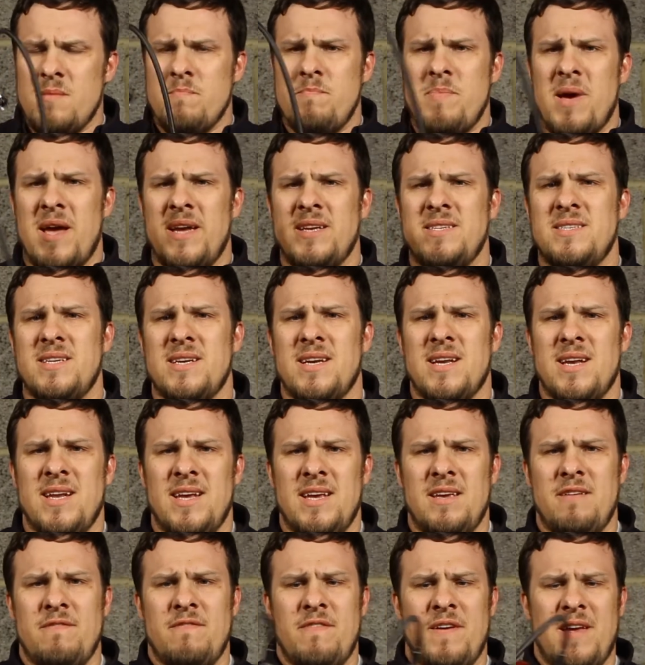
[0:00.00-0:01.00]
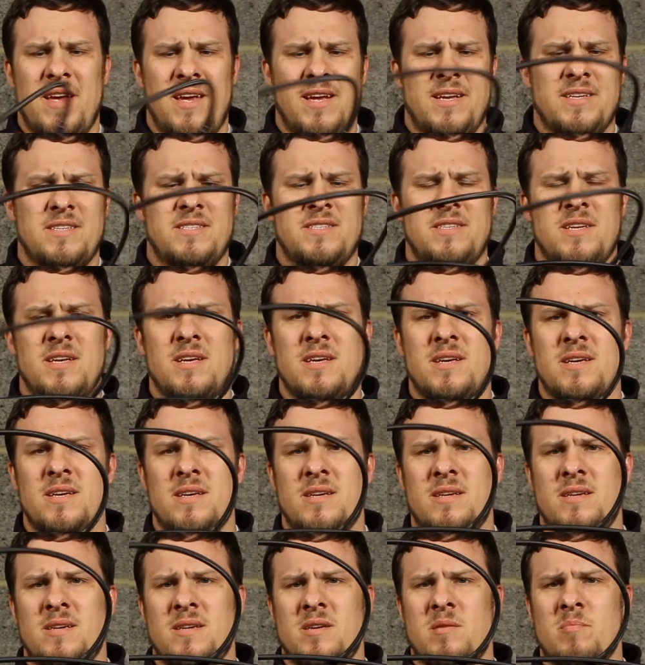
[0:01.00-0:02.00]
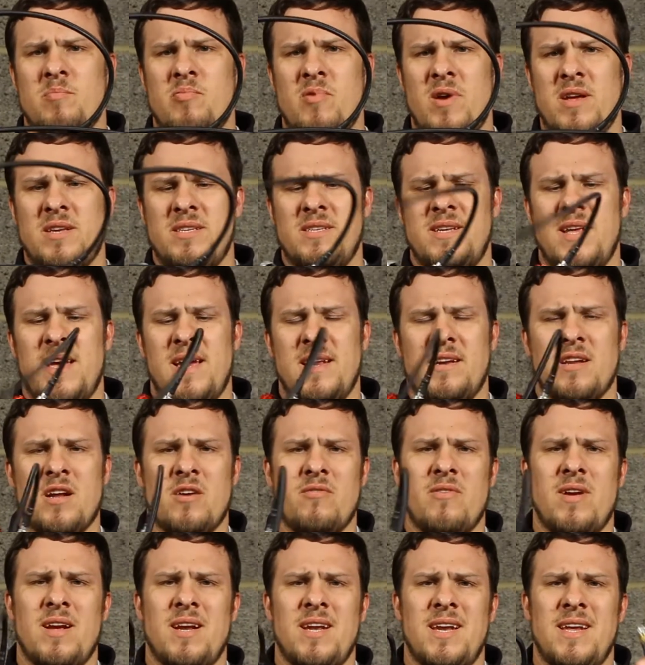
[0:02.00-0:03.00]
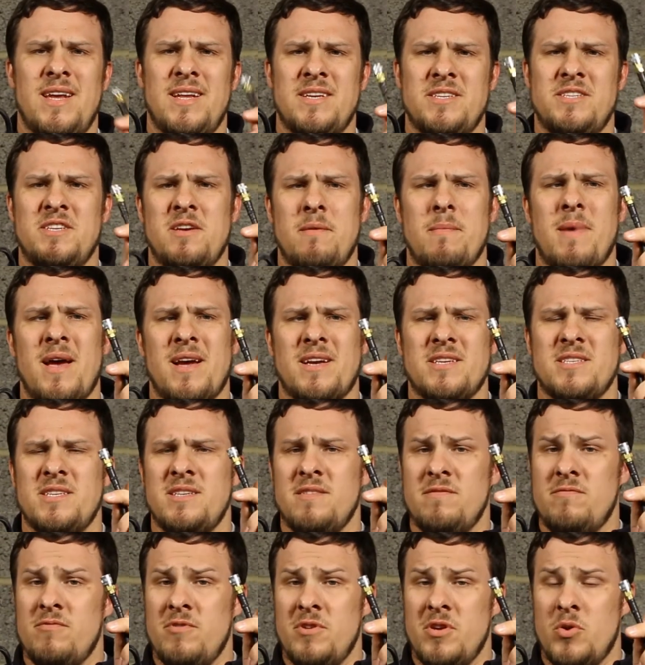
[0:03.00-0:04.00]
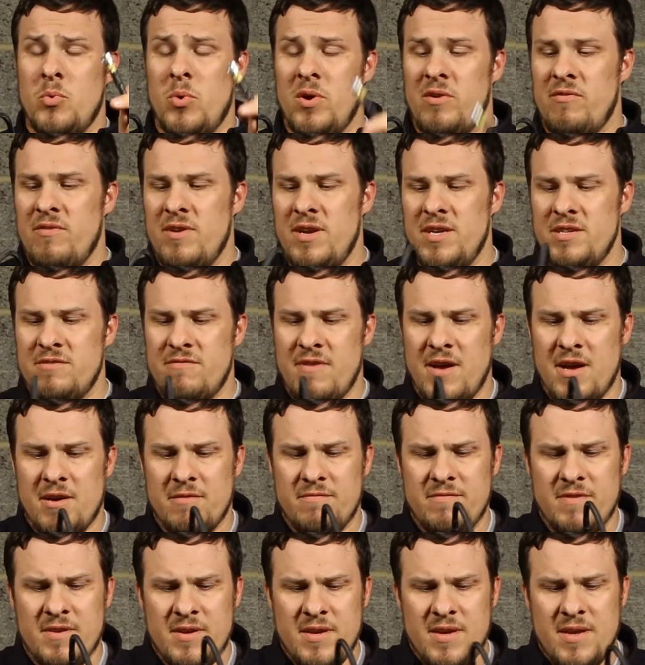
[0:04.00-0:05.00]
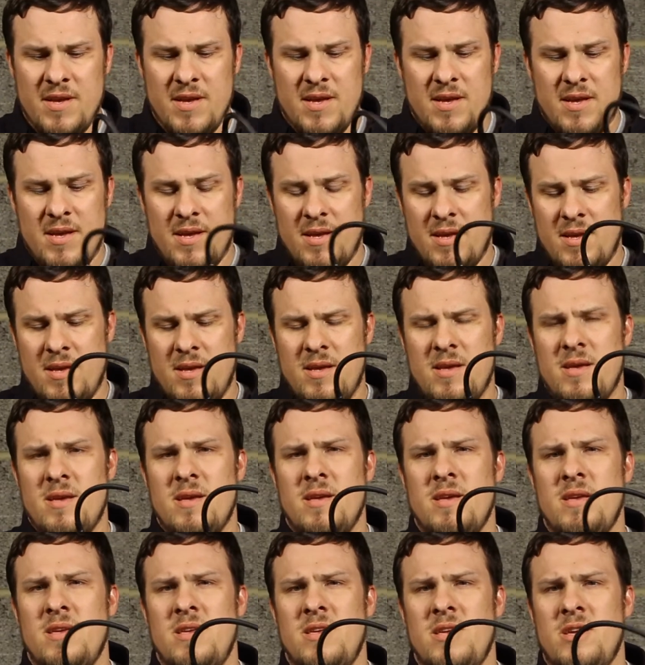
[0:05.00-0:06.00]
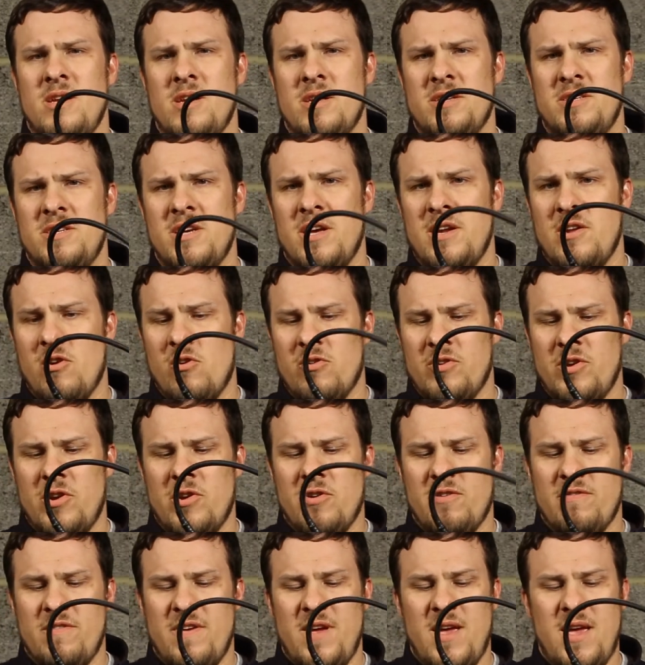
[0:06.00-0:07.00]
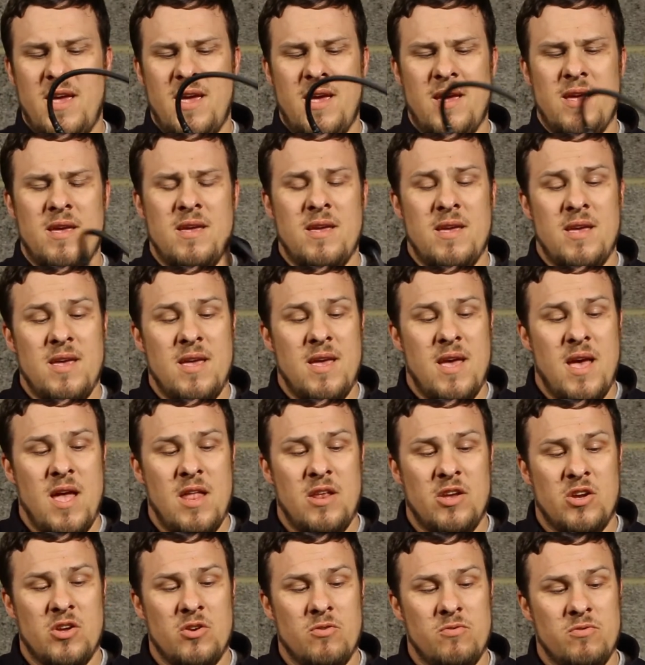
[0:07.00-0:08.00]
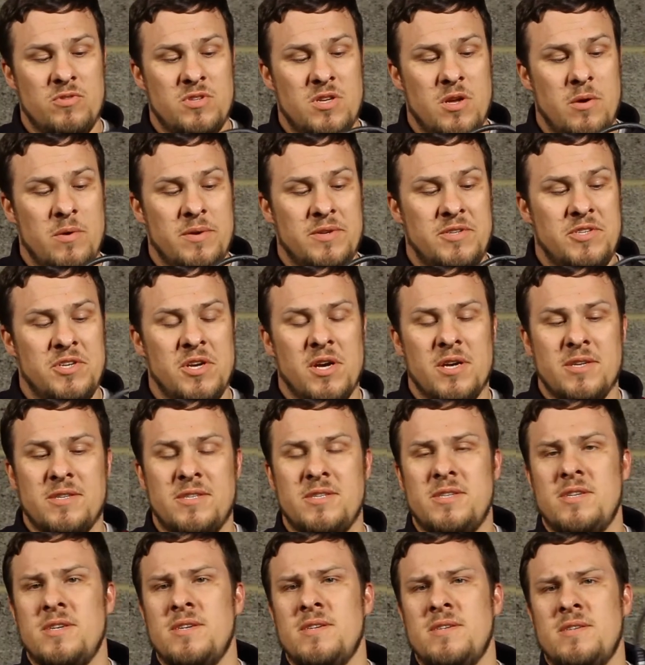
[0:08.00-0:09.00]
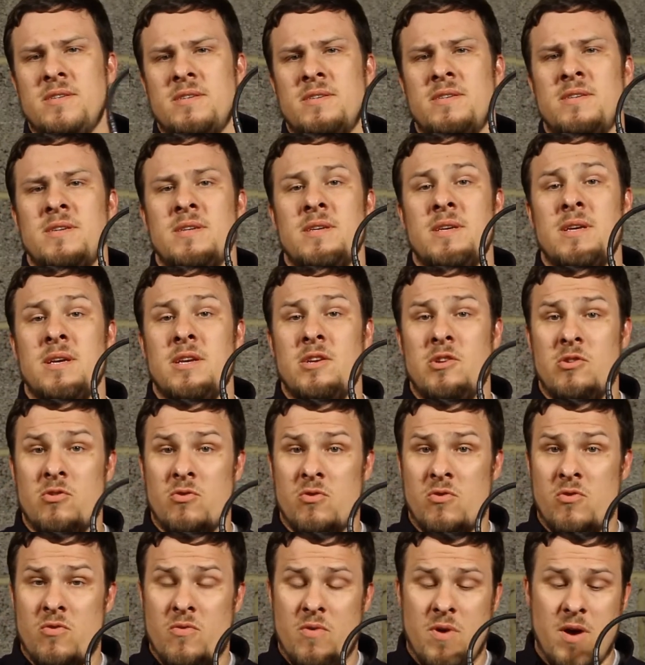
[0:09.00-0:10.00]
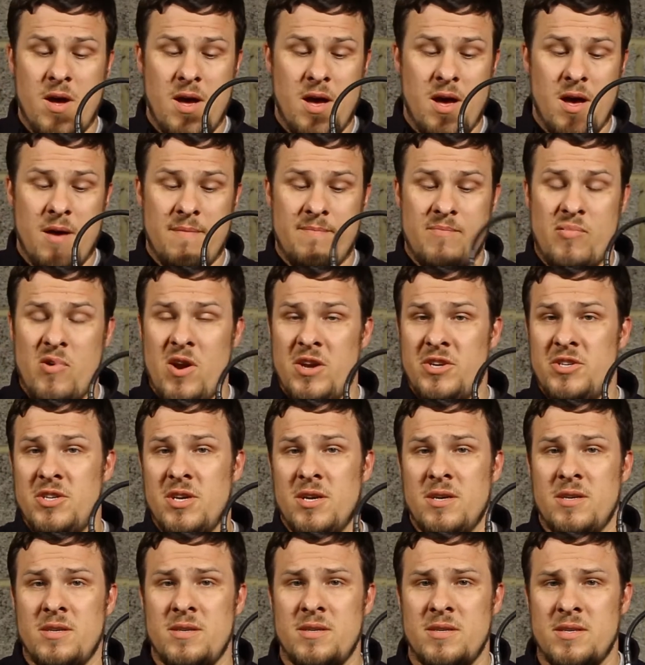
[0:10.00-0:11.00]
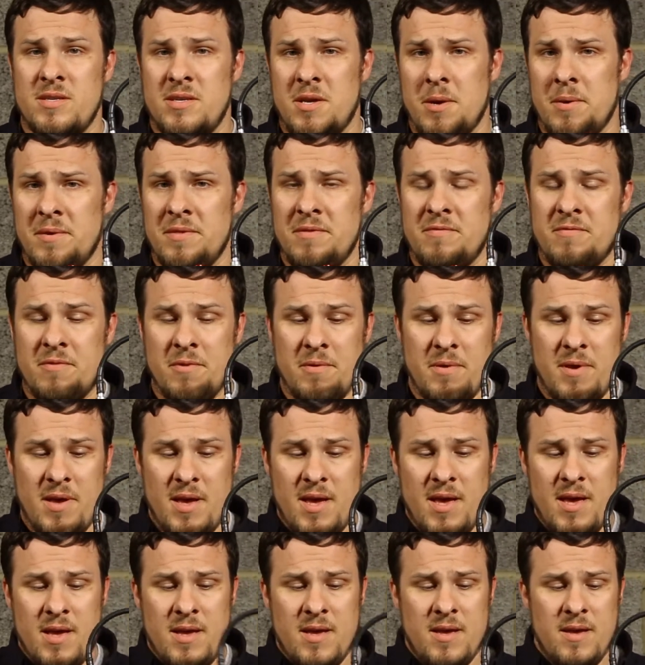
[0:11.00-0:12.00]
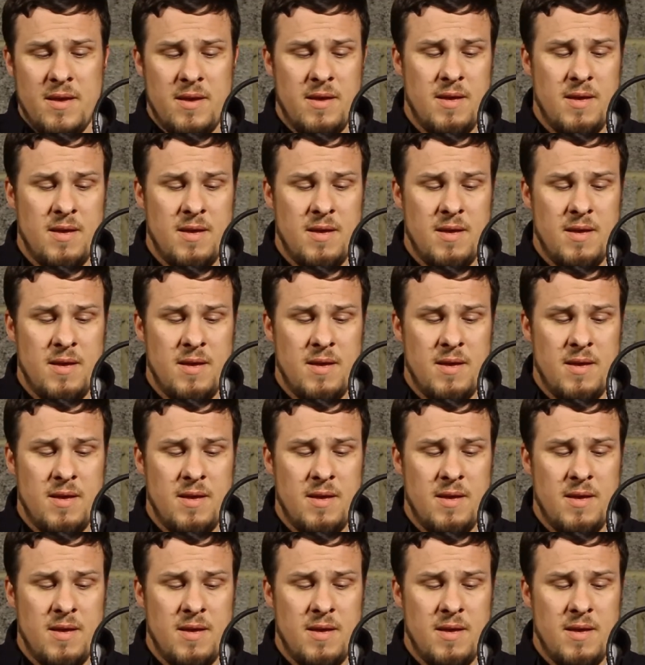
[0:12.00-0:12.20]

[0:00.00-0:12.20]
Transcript: Basically feeds compressed air directly into your magazine through your quick release valve. You can turn it on and off here, and you can also adjust your pressure going through here,